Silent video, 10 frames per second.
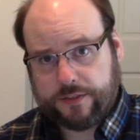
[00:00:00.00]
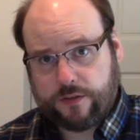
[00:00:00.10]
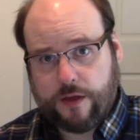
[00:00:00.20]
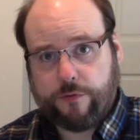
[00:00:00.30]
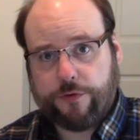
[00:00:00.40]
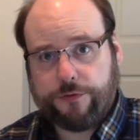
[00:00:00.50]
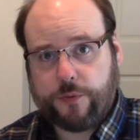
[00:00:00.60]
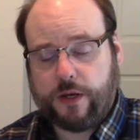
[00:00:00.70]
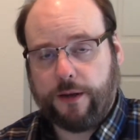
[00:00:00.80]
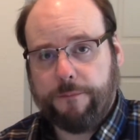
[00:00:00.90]
level
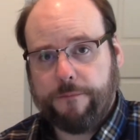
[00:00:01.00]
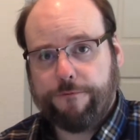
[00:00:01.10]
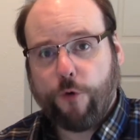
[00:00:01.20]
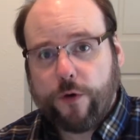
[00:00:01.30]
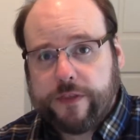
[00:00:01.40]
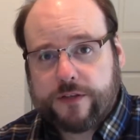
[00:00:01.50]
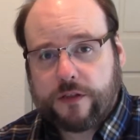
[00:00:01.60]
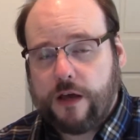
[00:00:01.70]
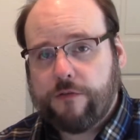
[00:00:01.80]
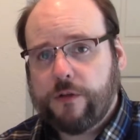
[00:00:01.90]
3. For this
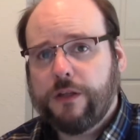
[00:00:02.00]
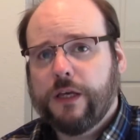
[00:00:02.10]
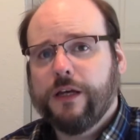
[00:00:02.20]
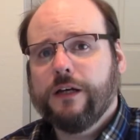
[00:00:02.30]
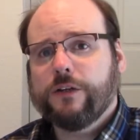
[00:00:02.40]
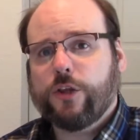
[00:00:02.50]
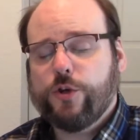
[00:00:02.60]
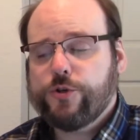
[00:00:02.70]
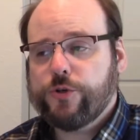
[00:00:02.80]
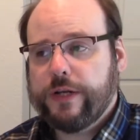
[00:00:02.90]
level,
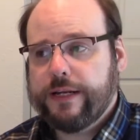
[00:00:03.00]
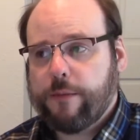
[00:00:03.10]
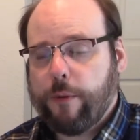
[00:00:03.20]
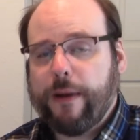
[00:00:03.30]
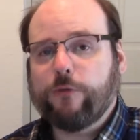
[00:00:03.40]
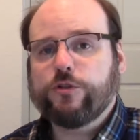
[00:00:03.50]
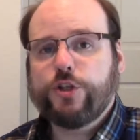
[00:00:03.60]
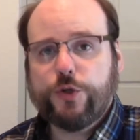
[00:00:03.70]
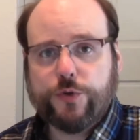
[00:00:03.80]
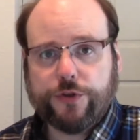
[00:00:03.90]
you should end up about
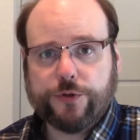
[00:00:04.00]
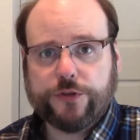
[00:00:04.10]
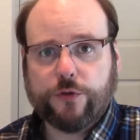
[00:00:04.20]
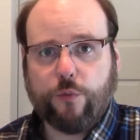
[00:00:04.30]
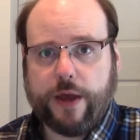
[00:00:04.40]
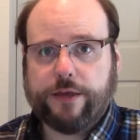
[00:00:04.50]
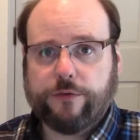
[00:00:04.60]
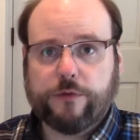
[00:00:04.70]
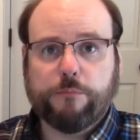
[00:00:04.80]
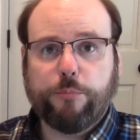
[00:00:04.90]
2/3 of the way
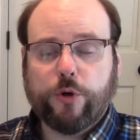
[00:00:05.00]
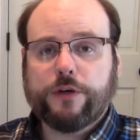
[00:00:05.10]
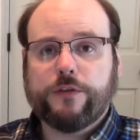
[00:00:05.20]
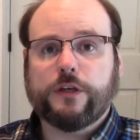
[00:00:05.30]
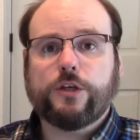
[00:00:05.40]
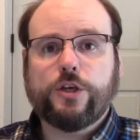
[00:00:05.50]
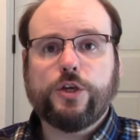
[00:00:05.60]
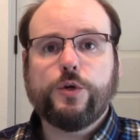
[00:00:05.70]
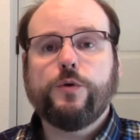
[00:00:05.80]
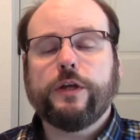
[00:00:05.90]
through the book that
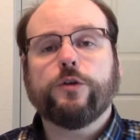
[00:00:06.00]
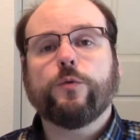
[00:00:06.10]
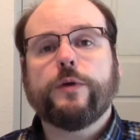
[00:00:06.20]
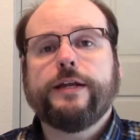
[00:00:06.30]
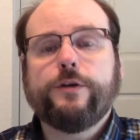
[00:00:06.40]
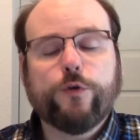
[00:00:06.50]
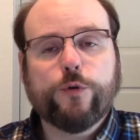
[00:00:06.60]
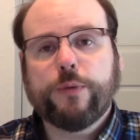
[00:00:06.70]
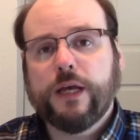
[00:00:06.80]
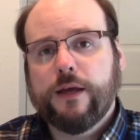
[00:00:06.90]
you and your reading
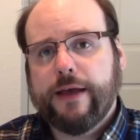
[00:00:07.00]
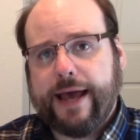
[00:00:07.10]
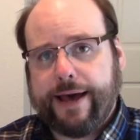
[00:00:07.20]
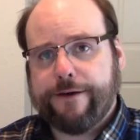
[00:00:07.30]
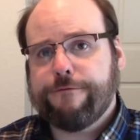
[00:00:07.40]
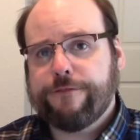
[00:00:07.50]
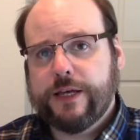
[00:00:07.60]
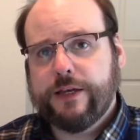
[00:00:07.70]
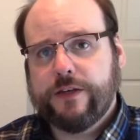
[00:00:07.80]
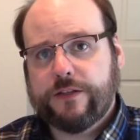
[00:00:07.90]
group have
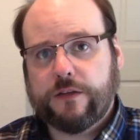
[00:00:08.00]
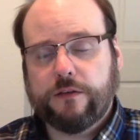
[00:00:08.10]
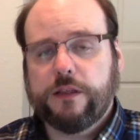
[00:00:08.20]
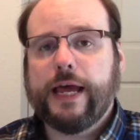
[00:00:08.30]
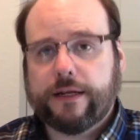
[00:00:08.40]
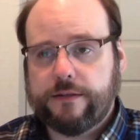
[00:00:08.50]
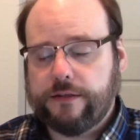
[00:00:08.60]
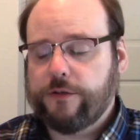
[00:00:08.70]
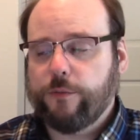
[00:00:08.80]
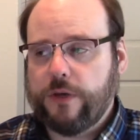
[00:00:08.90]

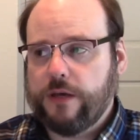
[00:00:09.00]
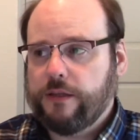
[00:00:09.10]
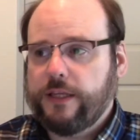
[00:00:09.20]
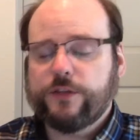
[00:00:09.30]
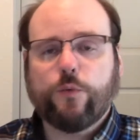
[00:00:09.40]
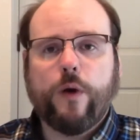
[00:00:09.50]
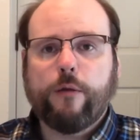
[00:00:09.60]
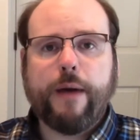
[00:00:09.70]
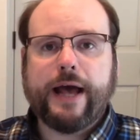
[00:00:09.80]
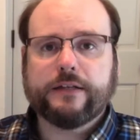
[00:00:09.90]
selected. You'll be at least
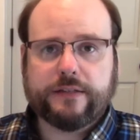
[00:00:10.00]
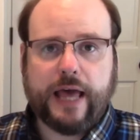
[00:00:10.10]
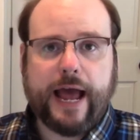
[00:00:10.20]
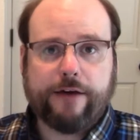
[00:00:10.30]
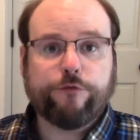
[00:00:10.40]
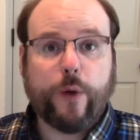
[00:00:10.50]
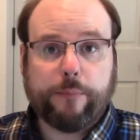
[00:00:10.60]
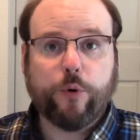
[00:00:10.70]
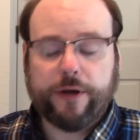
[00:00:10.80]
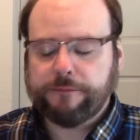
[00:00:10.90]
well past the halfway
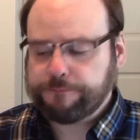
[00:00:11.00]
point.